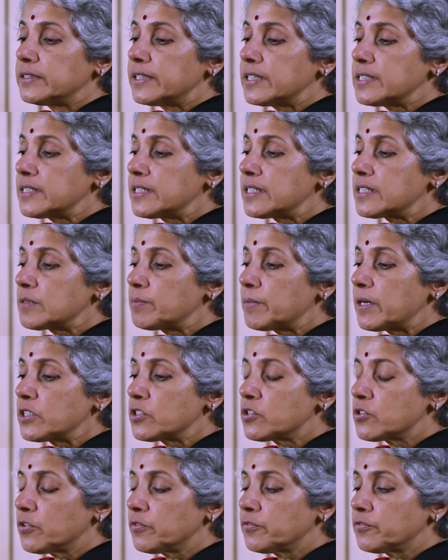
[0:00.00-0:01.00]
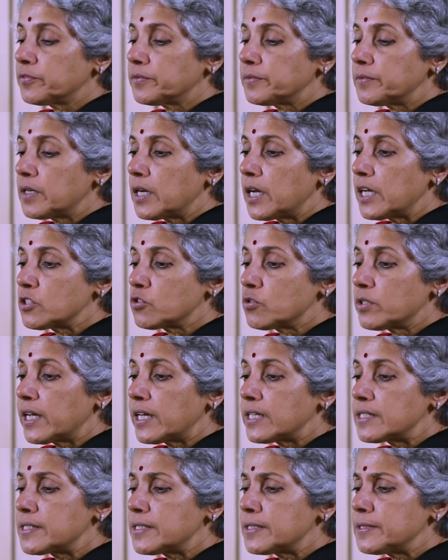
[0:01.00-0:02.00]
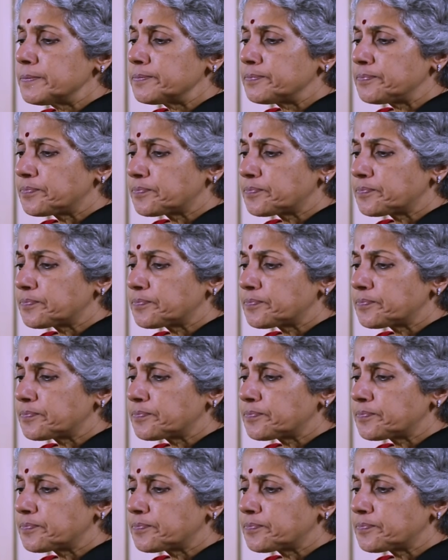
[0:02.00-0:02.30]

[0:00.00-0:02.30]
than six months of isoniazid.